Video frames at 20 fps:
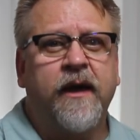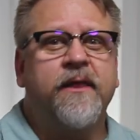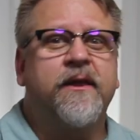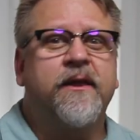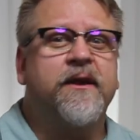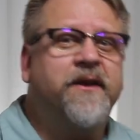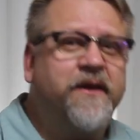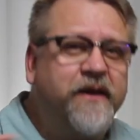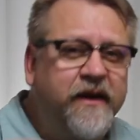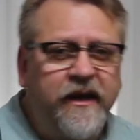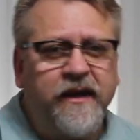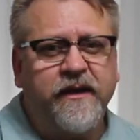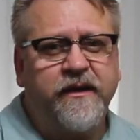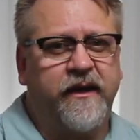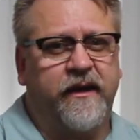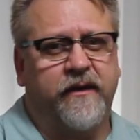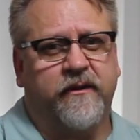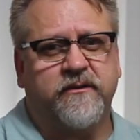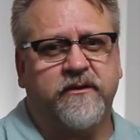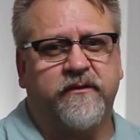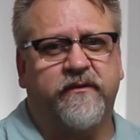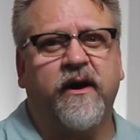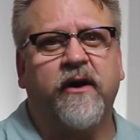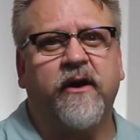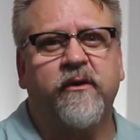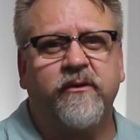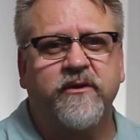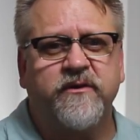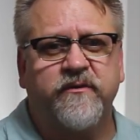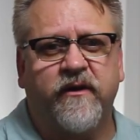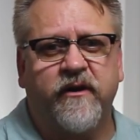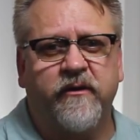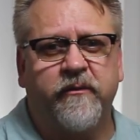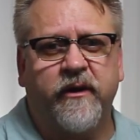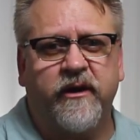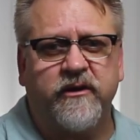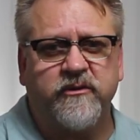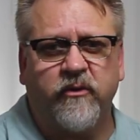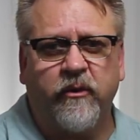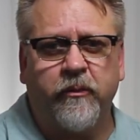The details of how those
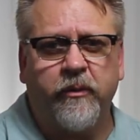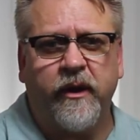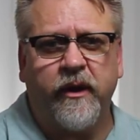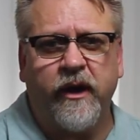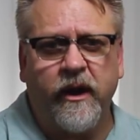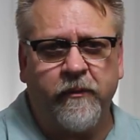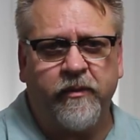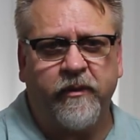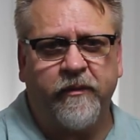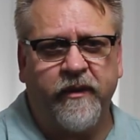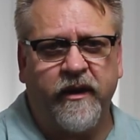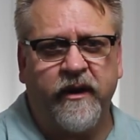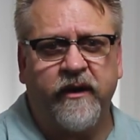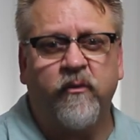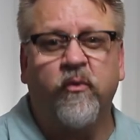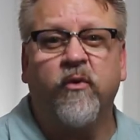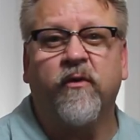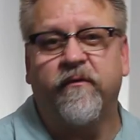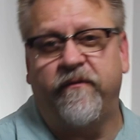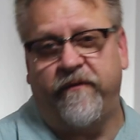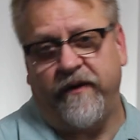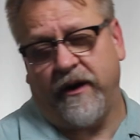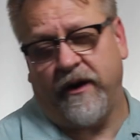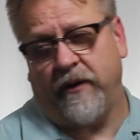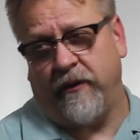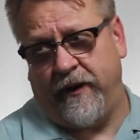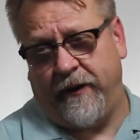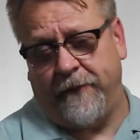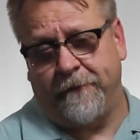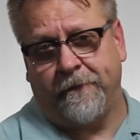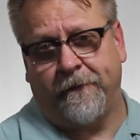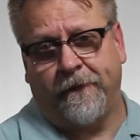fundamentals will be implemented will vary.